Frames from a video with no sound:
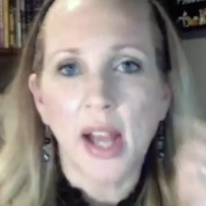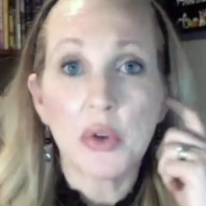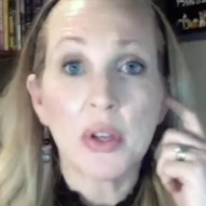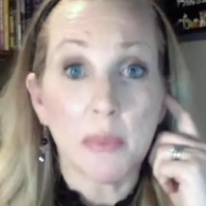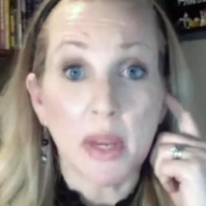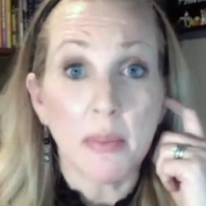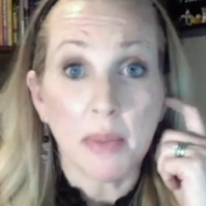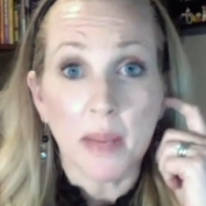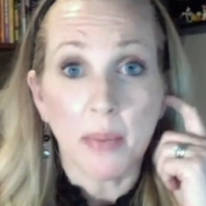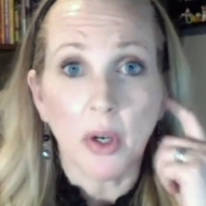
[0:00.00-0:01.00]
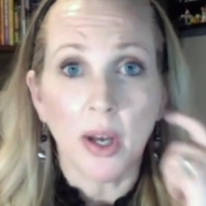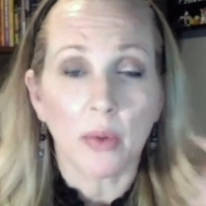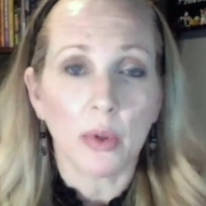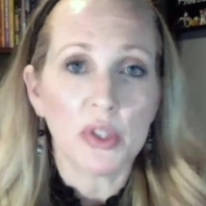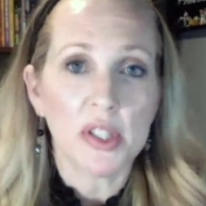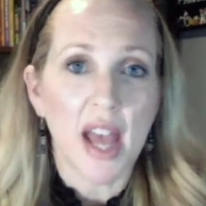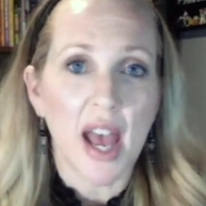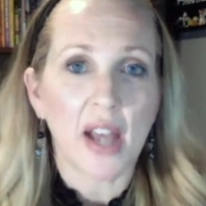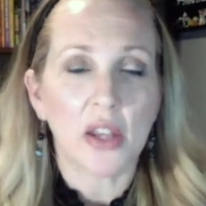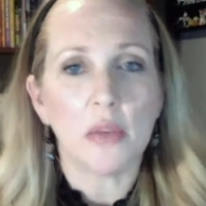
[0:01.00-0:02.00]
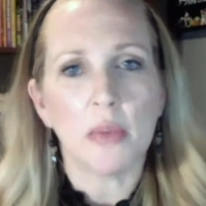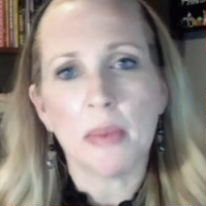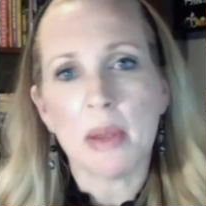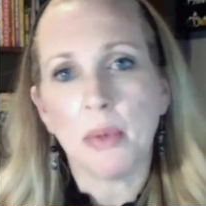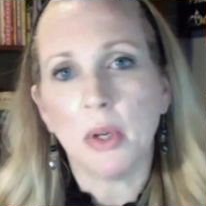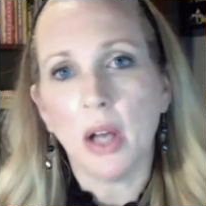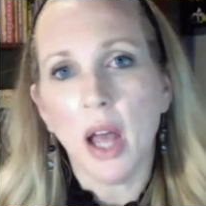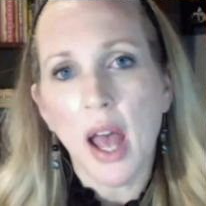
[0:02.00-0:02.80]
You can meet people at Roots Tech, you can meet people